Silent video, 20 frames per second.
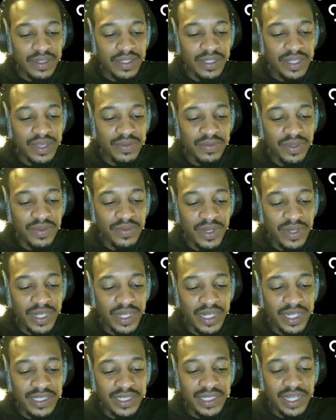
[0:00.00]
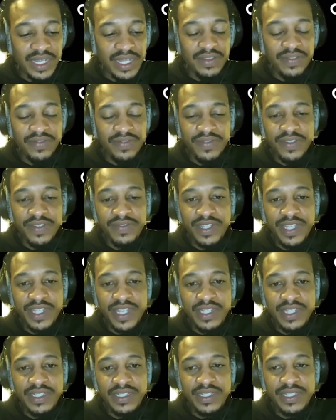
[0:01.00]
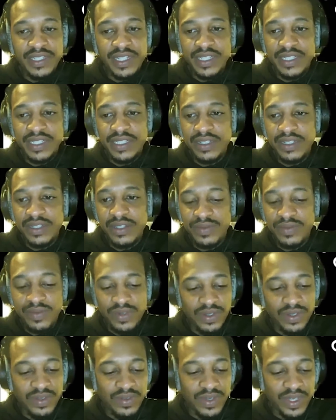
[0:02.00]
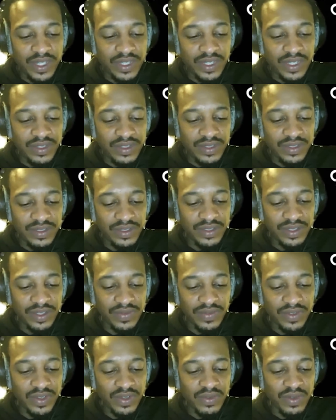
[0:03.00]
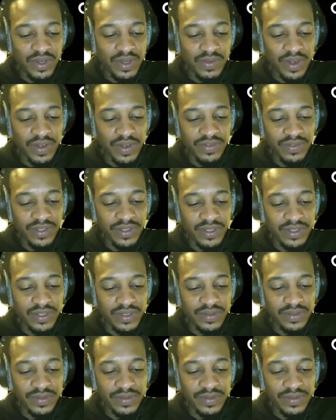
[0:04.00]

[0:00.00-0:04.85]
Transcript: Can we read Isaiah fifty-eight and six real quick, just for a quick reference?